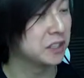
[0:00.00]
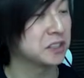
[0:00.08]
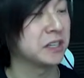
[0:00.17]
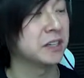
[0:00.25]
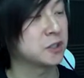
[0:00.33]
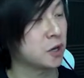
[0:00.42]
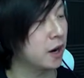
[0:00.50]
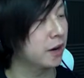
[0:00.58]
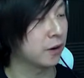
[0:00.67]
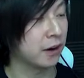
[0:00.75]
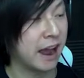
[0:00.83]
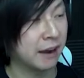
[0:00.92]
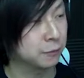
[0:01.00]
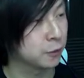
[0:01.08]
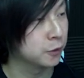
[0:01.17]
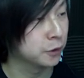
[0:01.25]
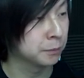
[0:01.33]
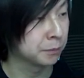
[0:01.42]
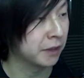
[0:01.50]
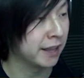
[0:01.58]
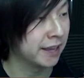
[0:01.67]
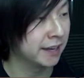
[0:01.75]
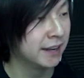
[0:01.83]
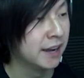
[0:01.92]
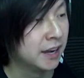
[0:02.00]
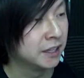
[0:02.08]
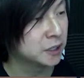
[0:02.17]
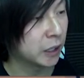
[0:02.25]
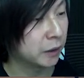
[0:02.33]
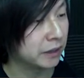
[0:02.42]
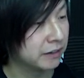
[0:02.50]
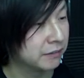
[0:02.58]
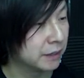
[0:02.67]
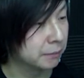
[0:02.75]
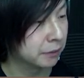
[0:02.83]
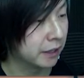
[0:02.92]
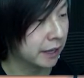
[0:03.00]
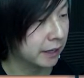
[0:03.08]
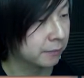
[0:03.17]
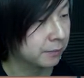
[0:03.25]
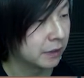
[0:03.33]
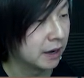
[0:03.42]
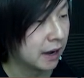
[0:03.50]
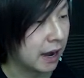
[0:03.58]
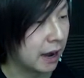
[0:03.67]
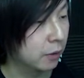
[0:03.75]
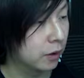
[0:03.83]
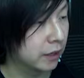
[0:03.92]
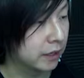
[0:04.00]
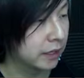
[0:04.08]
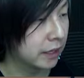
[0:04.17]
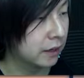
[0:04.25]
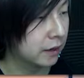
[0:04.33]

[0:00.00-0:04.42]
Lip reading: waste an entire afternoon playing, entire evening playing. I wanna get